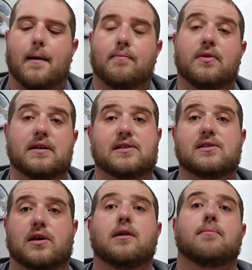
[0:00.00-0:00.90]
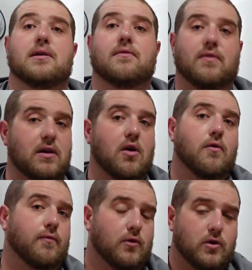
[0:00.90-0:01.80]
this is going to be the video
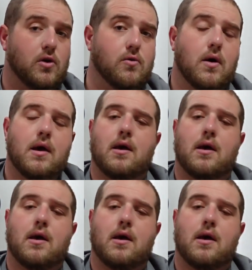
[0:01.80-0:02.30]
for you.